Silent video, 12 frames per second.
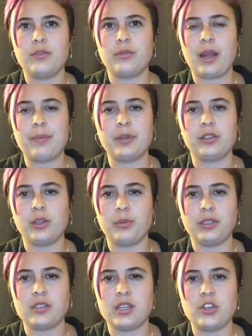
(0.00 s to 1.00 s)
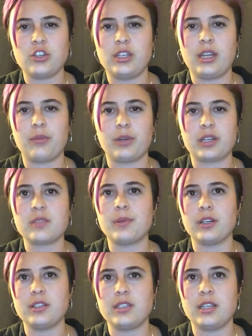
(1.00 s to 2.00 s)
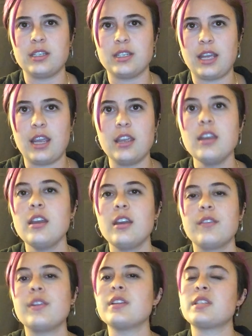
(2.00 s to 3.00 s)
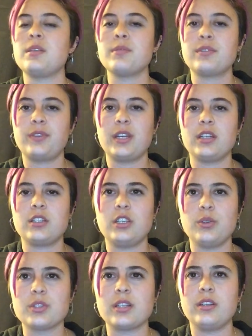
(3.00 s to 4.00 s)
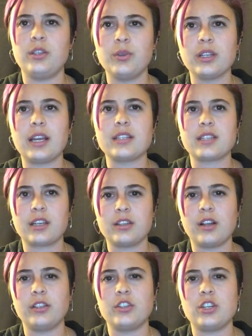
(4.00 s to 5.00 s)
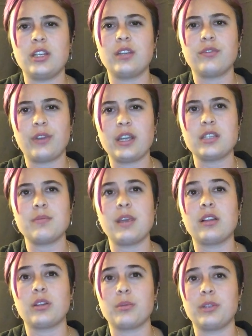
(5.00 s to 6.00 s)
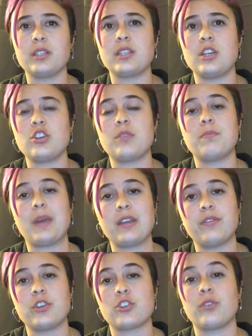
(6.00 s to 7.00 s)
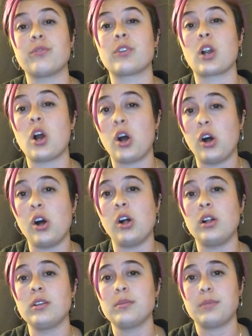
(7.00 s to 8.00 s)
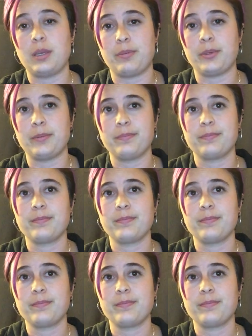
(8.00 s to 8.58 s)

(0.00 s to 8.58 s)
globalization that we're experiencing today, then it seems fitting to utilize technology in the fight to make globalization beneficial for all people.